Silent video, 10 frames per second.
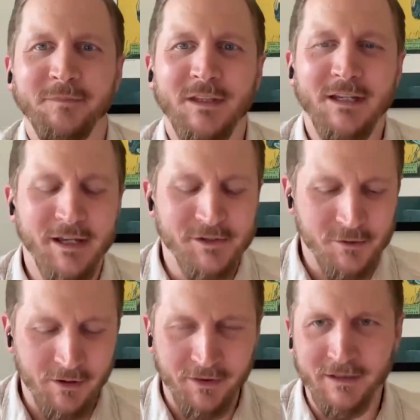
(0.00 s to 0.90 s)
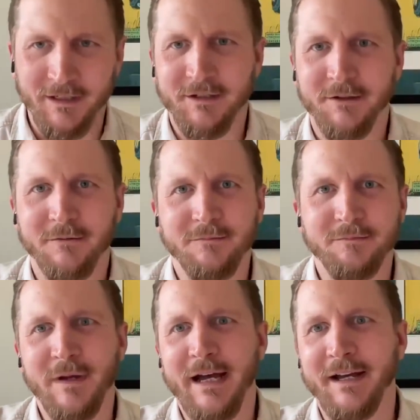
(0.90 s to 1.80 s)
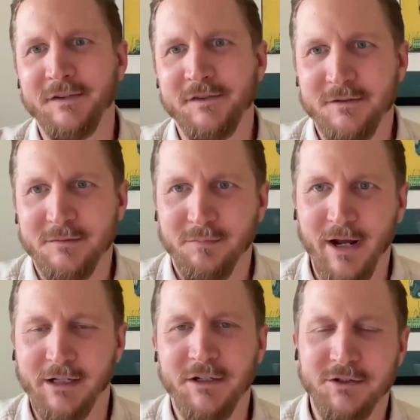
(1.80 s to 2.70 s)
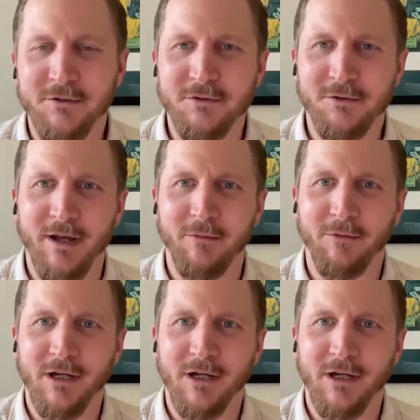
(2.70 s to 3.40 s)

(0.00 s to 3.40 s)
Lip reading: Yeah. So I think as practitioners, right,